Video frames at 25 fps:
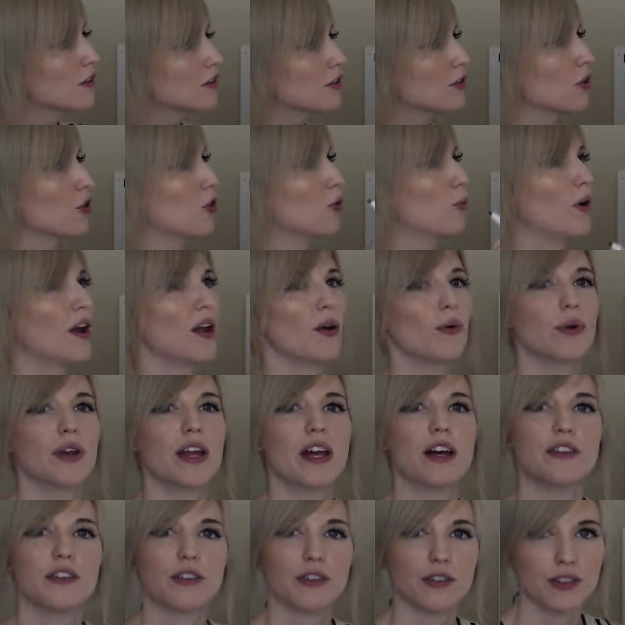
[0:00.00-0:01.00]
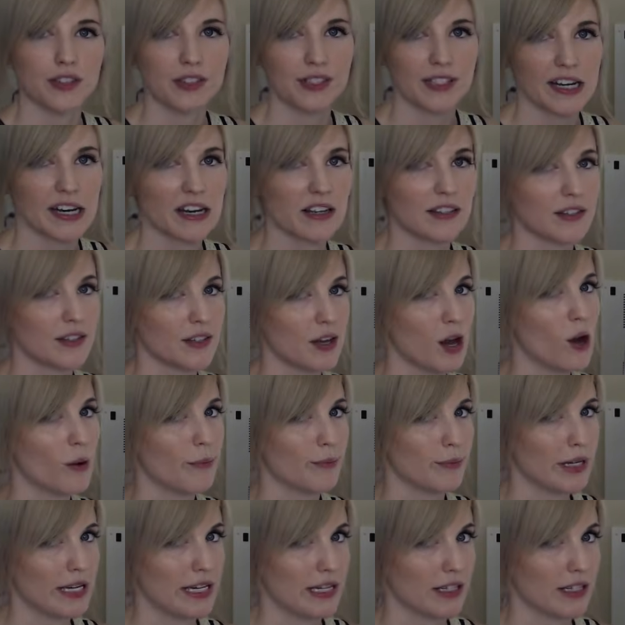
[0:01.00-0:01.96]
to the way we understand zombies.